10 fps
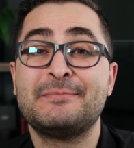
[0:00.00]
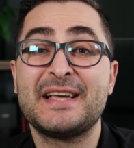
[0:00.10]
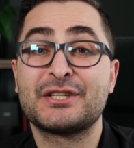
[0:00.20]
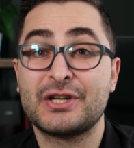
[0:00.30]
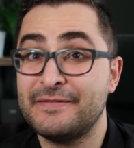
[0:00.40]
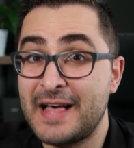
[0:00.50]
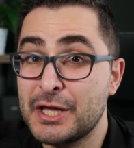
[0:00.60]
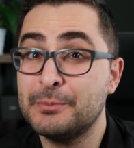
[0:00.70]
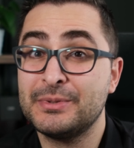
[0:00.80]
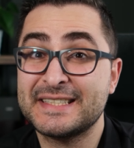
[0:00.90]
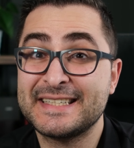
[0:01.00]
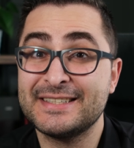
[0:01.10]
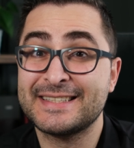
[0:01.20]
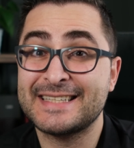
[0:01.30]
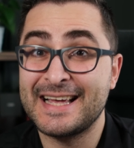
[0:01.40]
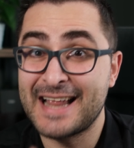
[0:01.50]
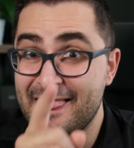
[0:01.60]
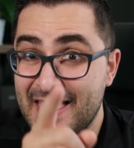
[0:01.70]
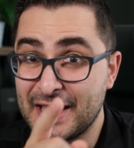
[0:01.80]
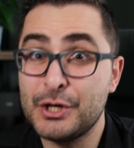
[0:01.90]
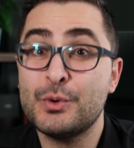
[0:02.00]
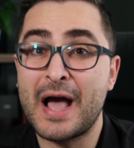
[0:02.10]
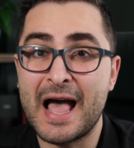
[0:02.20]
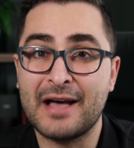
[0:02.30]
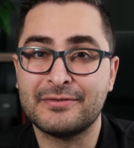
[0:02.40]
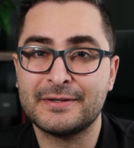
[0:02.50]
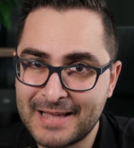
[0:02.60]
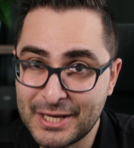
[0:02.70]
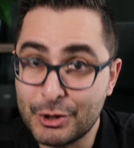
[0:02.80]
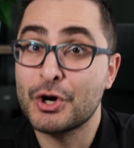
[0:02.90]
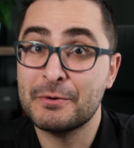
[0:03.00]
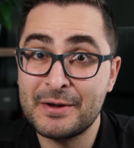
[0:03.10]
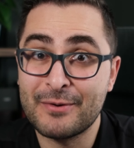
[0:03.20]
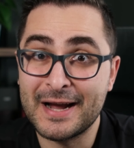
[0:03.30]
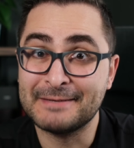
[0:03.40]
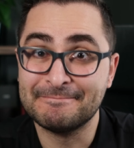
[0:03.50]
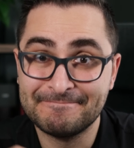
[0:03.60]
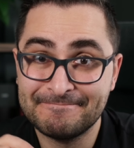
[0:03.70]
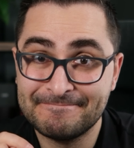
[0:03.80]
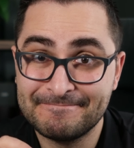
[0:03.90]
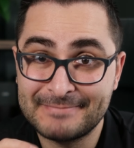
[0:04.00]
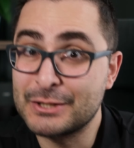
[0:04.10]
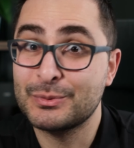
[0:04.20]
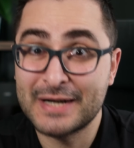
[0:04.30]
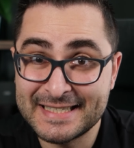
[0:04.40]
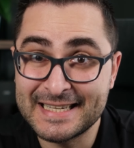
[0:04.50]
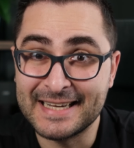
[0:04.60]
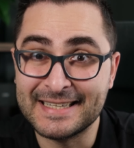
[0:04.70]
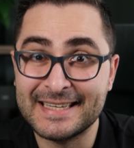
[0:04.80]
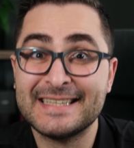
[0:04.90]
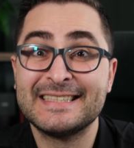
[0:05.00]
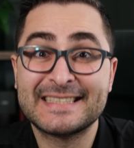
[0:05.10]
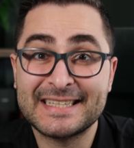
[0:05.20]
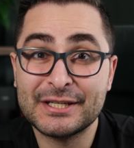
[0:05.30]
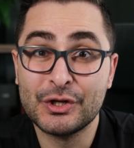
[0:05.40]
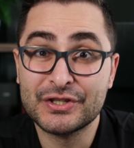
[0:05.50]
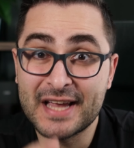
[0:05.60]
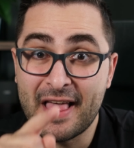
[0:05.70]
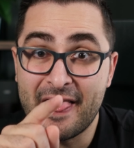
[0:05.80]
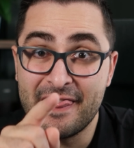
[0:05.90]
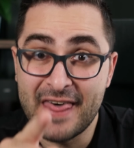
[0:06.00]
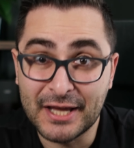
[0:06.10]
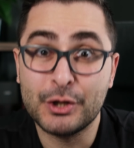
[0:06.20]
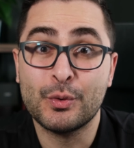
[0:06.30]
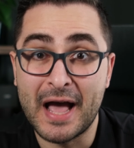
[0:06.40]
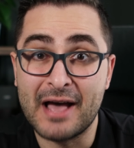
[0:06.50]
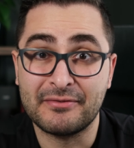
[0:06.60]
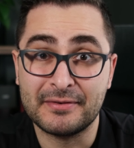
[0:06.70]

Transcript: based on a valuable skill set that you have. And you heard me right. That's what I said. Skills that you have.